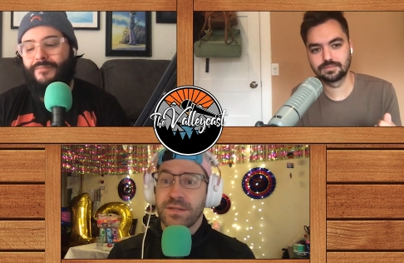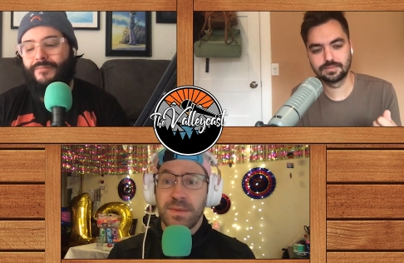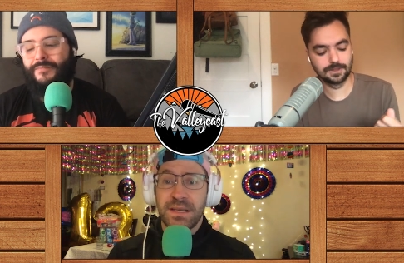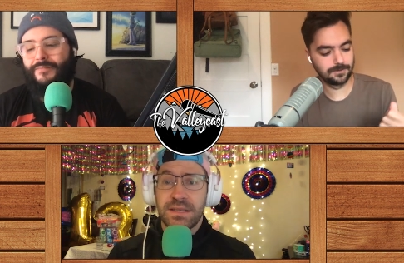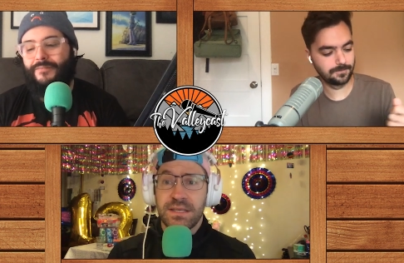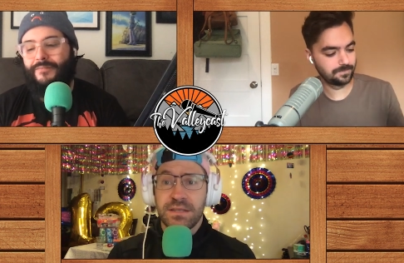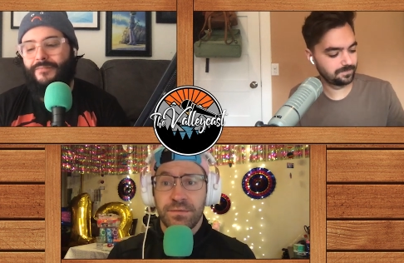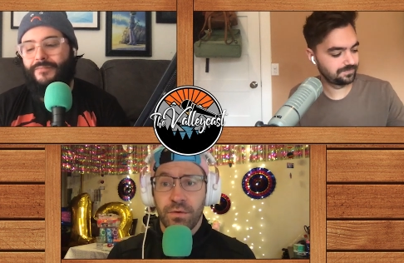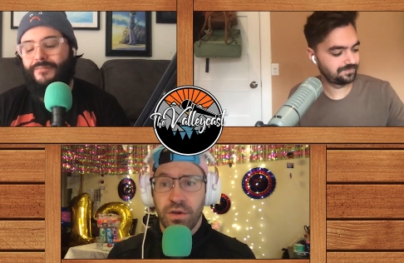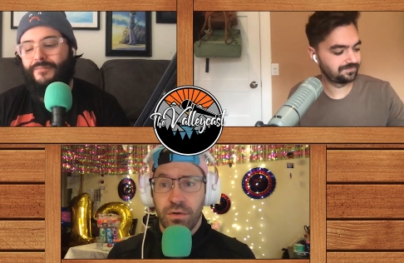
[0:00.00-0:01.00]
Speaker 1: species
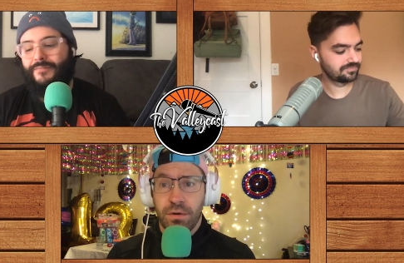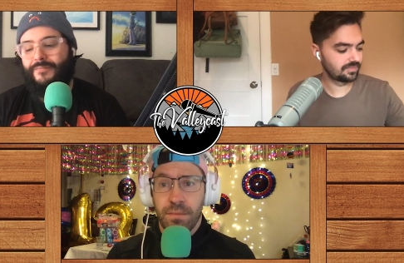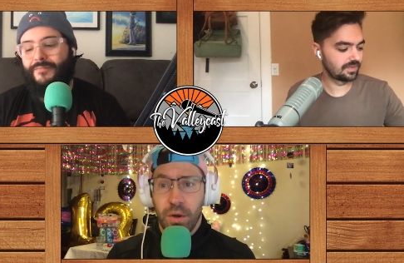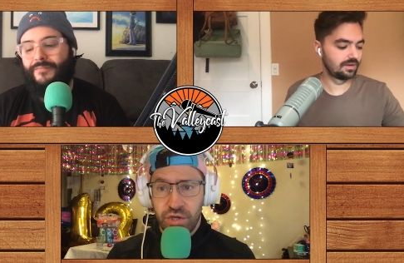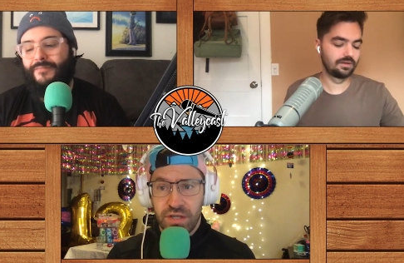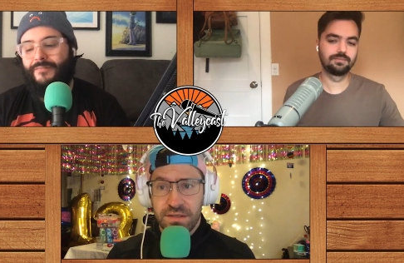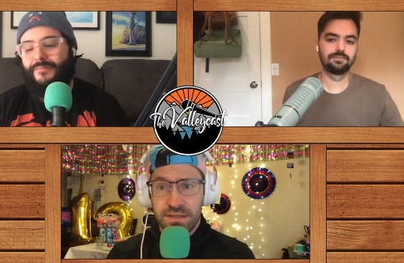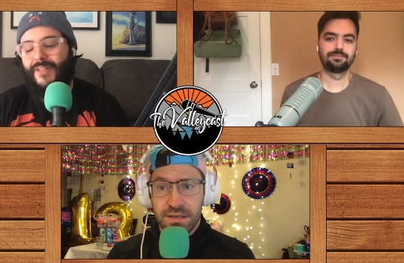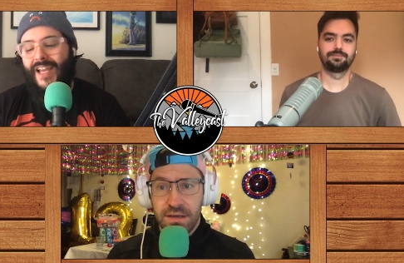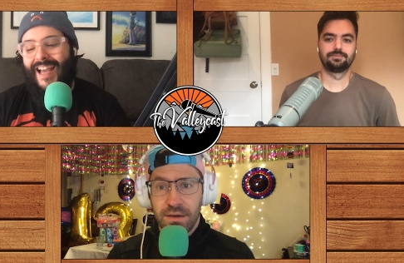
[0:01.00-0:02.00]
for your
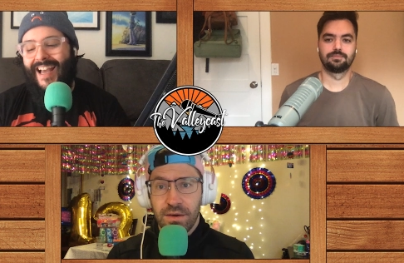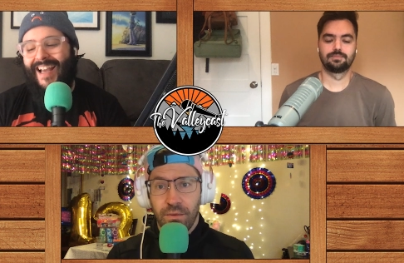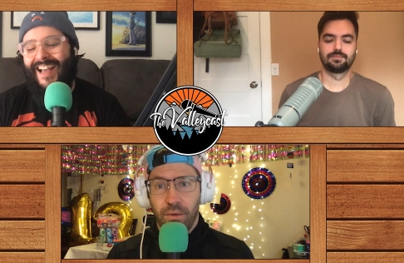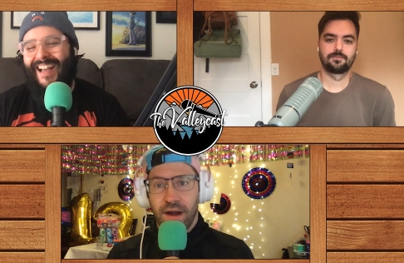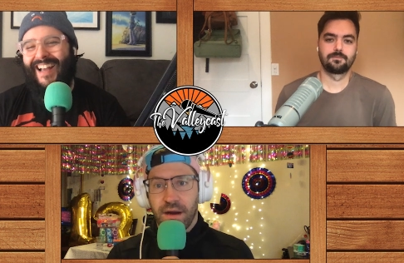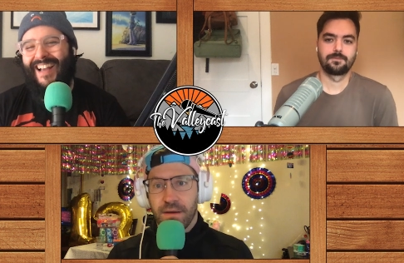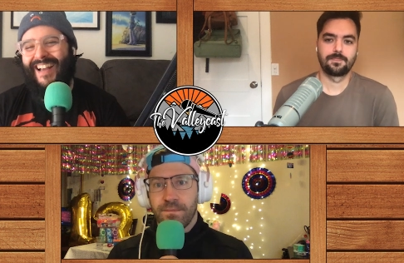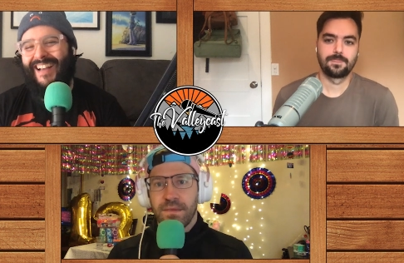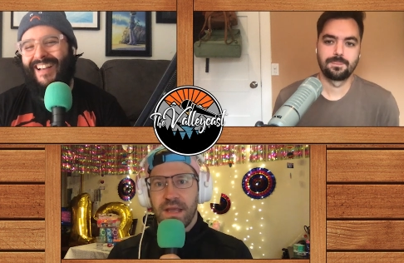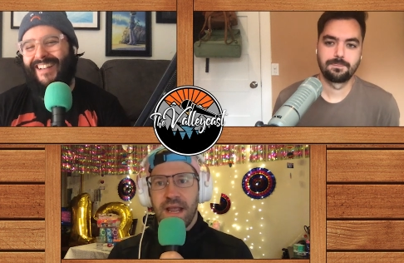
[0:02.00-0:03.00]
emotions,
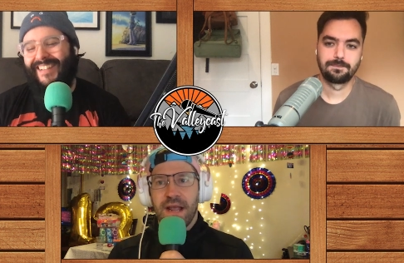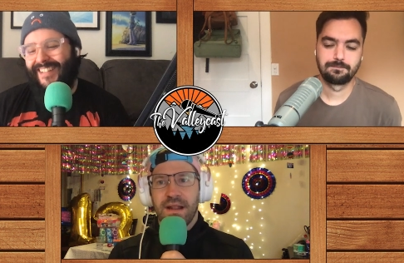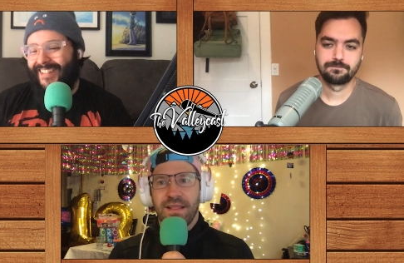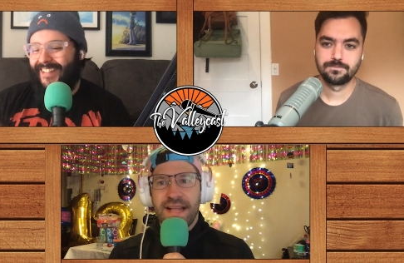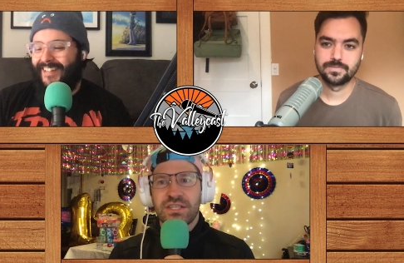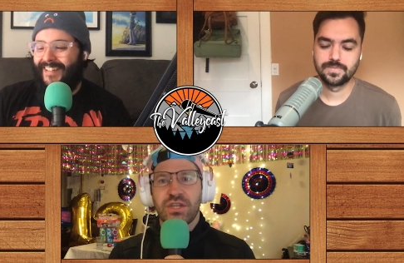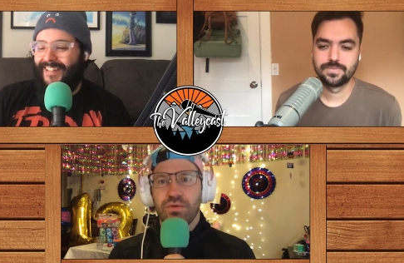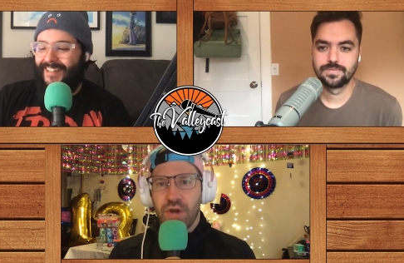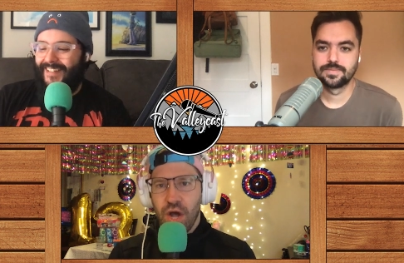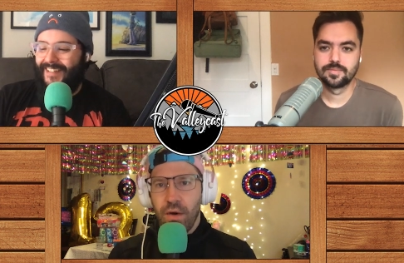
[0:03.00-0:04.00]
where it lets you
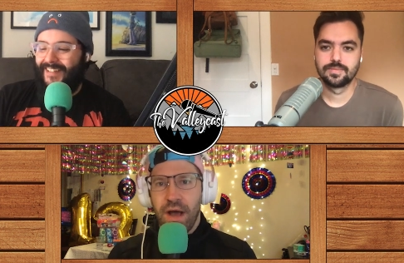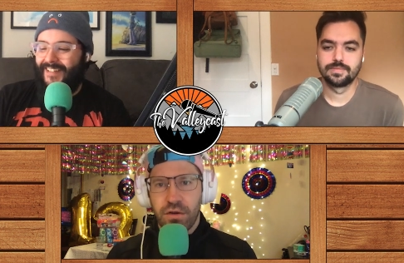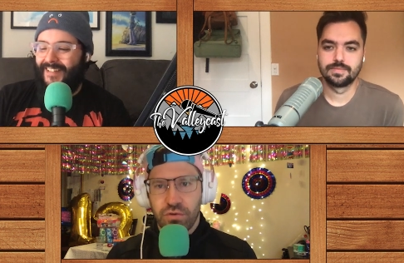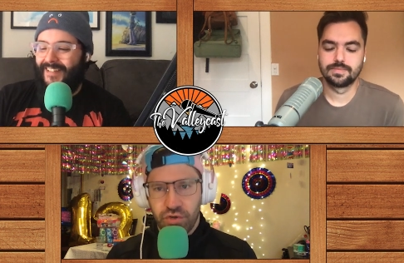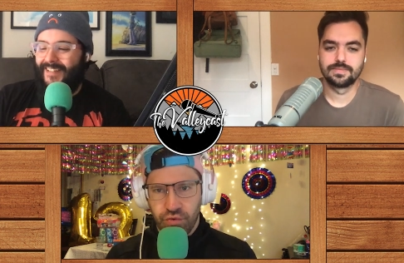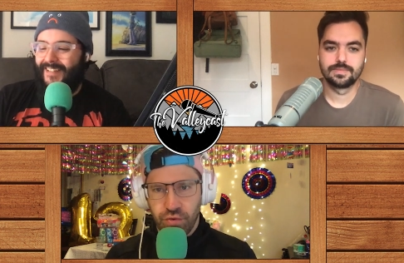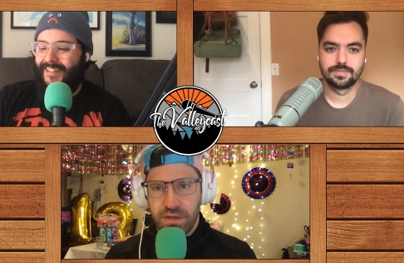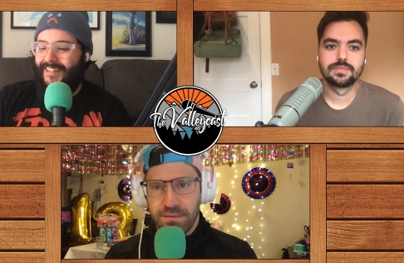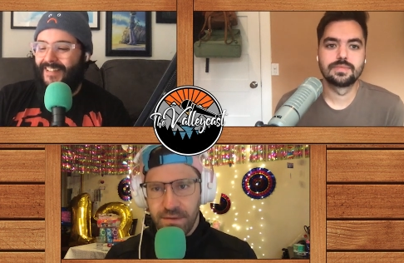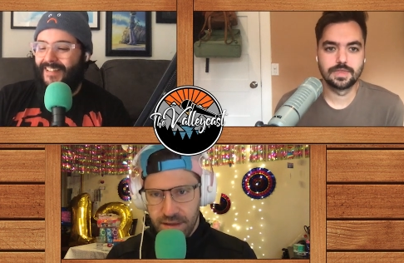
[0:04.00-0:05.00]
know how you're
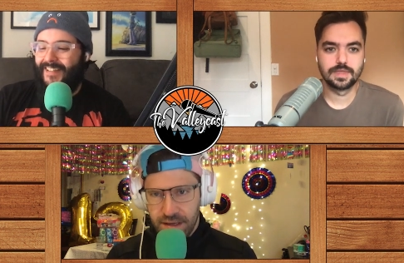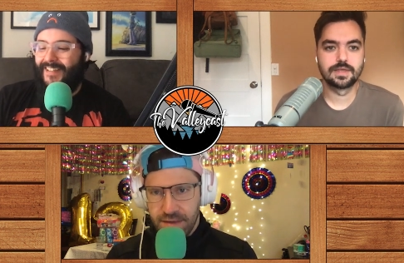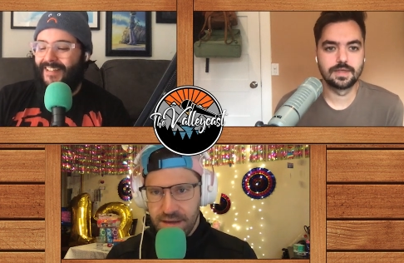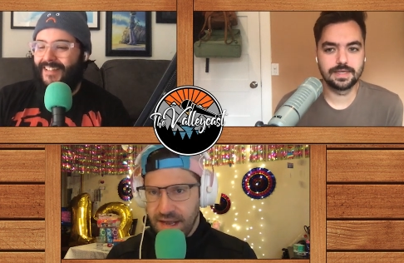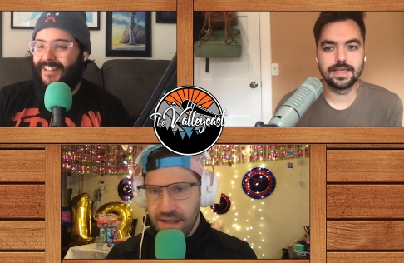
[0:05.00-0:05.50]
truly feeling on the day.